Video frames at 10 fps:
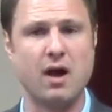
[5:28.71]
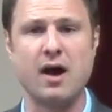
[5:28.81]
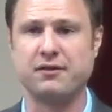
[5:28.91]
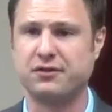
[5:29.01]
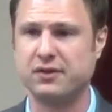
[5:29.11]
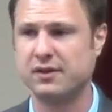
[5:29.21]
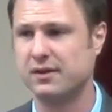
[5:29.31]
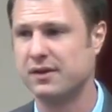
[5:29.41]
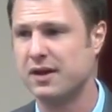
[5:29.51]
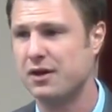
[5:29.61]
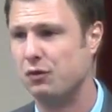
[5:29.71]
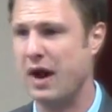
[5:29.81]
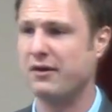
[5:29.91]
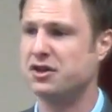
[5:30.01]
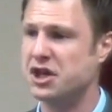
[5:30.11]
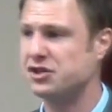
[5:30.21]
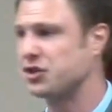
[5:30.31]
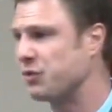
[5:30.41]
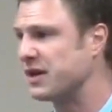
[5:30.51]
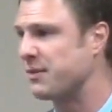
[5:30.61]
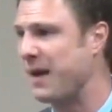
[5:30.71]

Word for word: off. Whenever Jesus went to